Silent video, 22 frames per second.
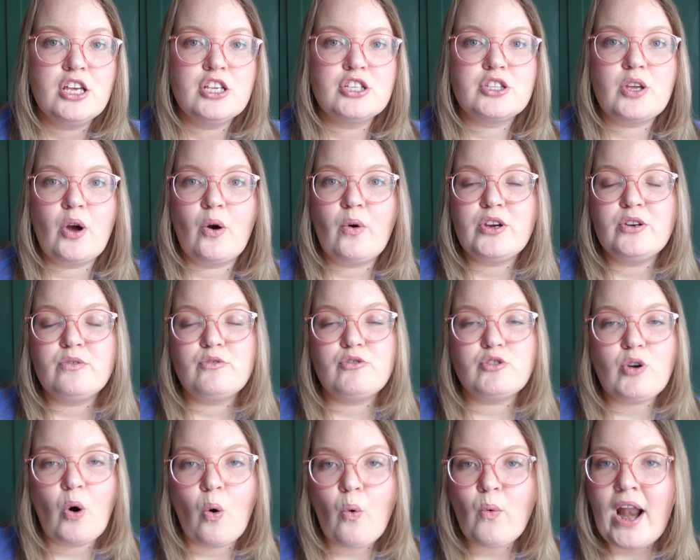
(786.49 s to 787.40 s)
So you
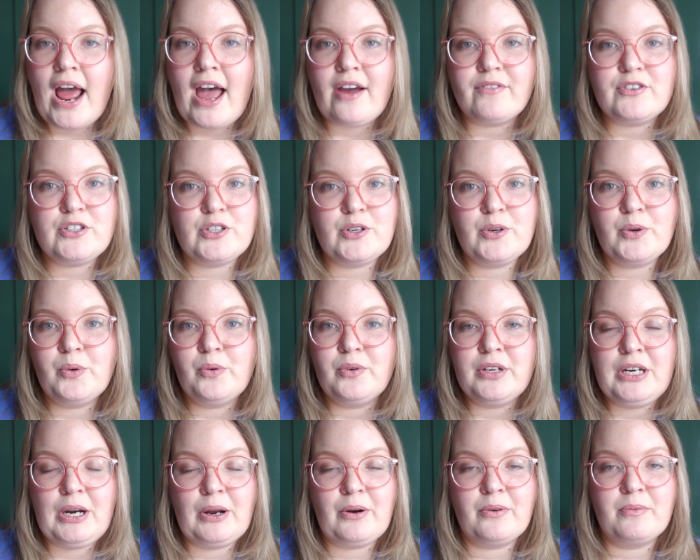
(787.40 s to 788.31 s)
don't have to,
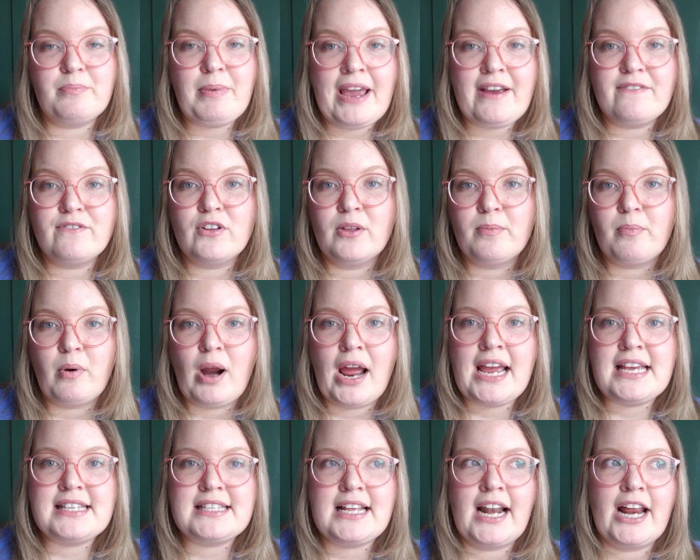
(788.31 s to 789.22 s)
you know, pay full price.